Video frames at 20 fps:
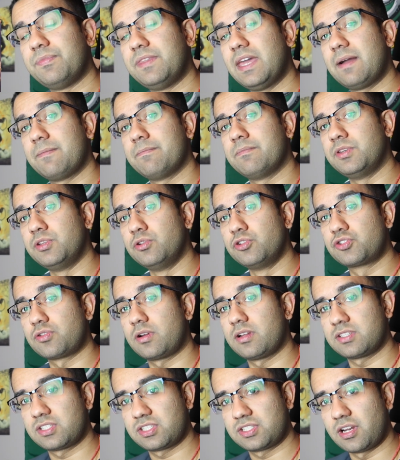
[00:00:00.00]
that
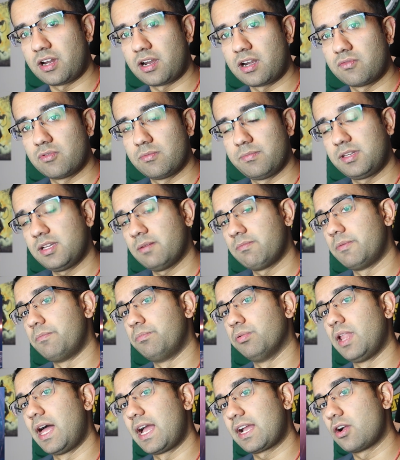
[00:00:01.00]
neutron star will become a
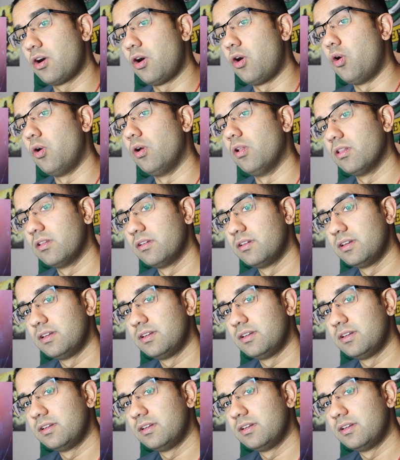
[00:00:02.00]
black hole.